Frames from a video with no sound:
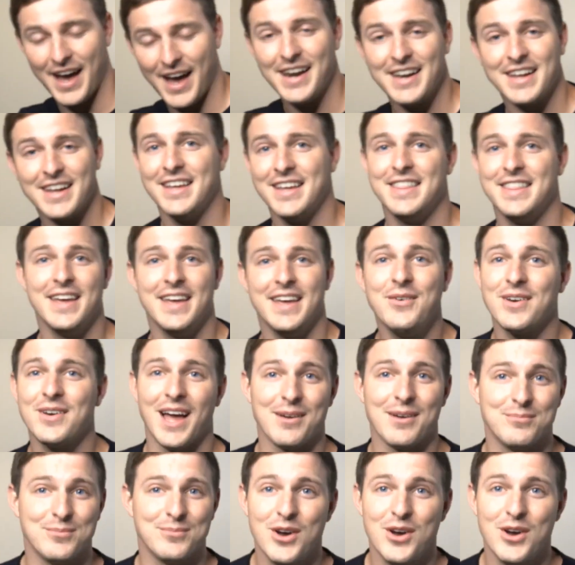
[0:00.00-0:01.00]
they were
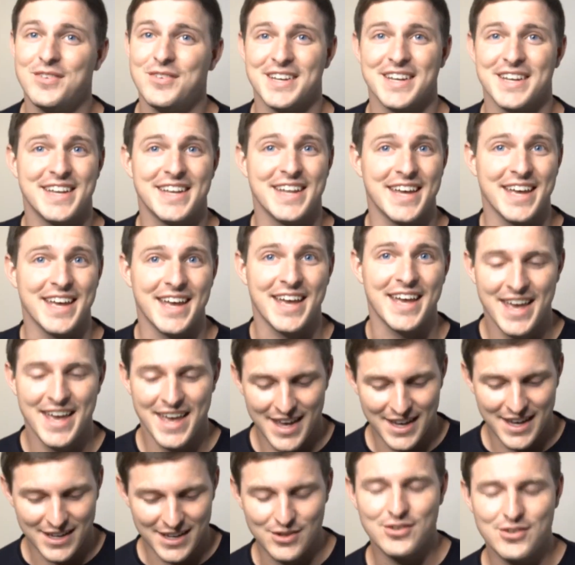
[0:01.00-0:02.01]
like moving today.
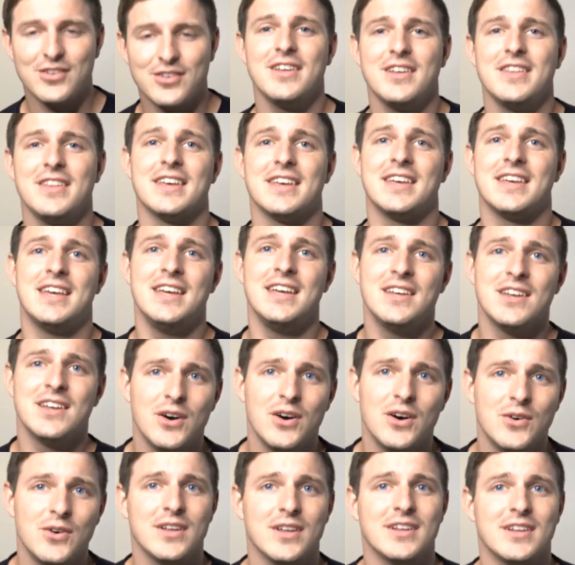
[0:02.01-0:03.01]
Usually the
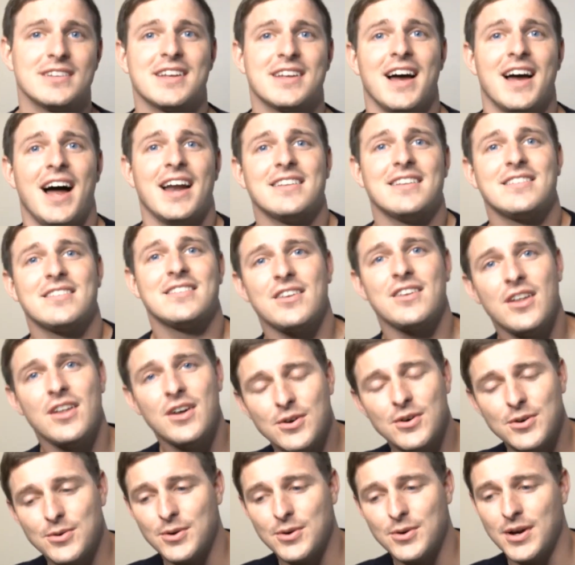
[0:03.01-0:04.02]
keynote, it's kind of
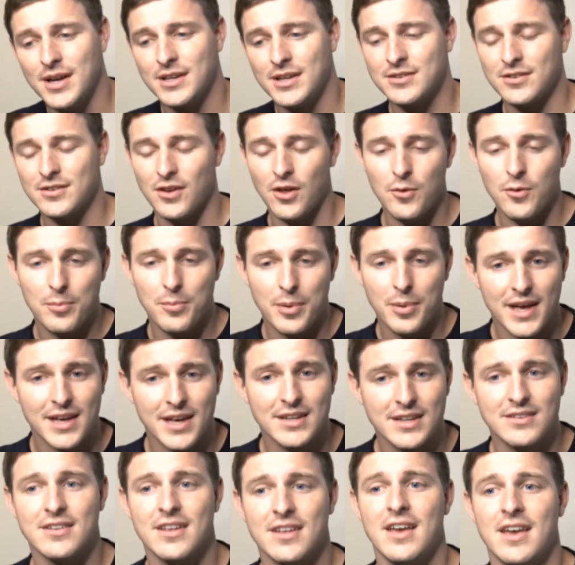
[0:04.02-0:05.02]
slow
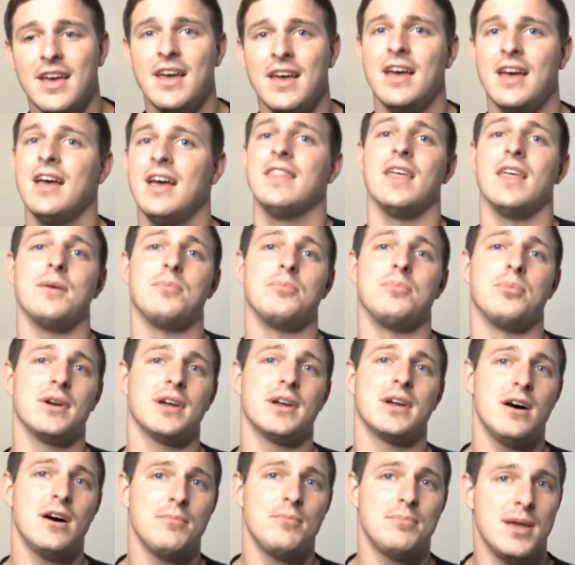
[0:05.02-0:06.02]
paced. They
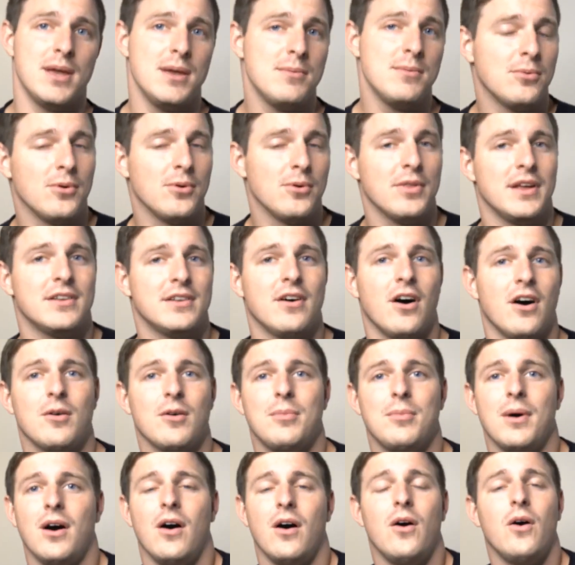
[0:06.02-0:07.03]
bring up people, they talk
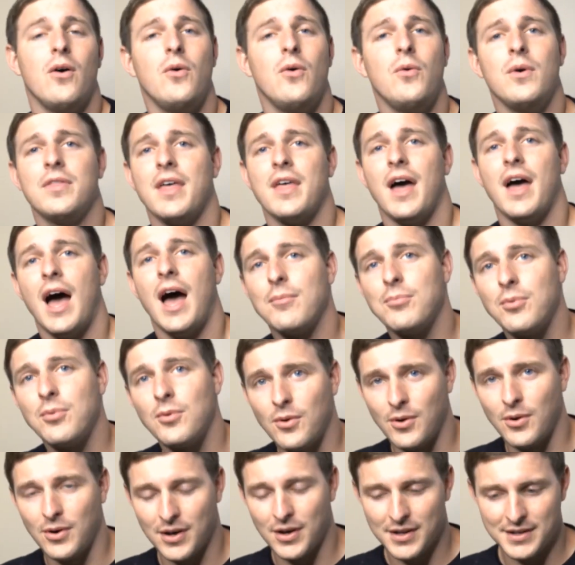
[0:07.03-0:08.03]
about, with
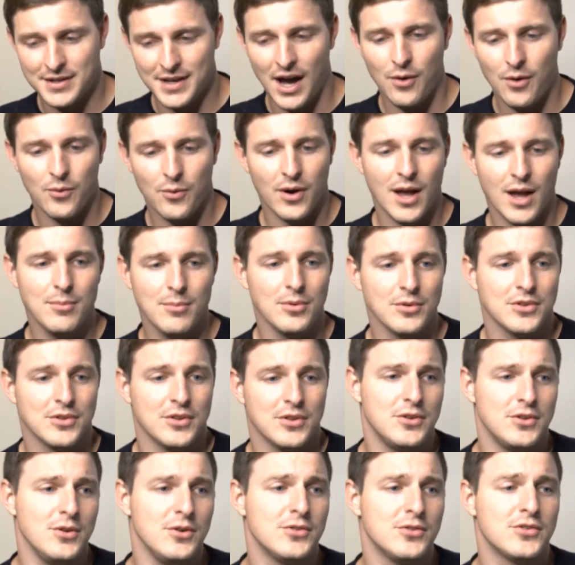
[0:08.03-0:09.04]
Apple, now we're able to
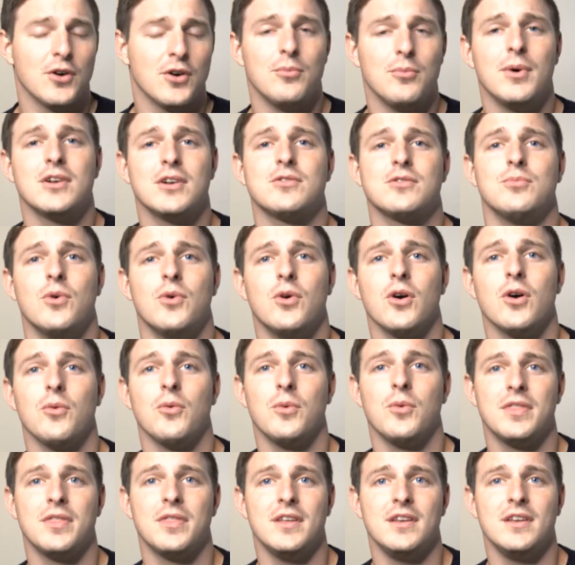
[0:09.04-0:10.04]
do so much more
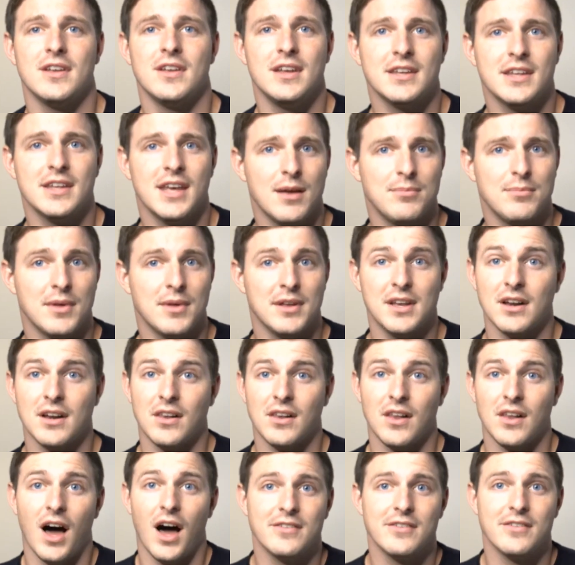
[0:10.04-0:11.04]
with these in-game. They did a
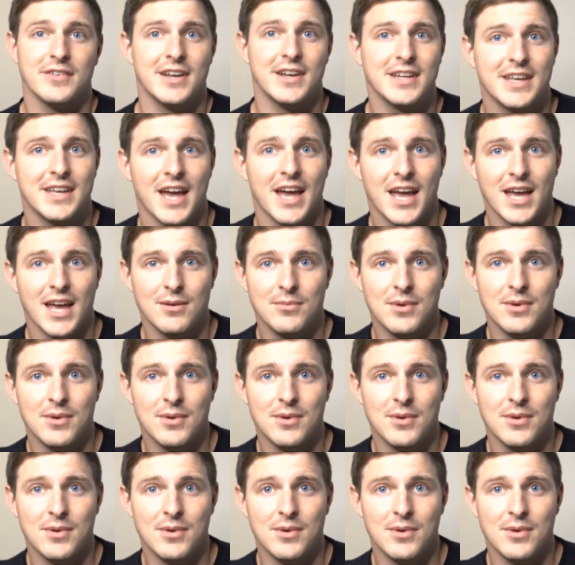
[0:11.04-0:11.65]
lot of in-game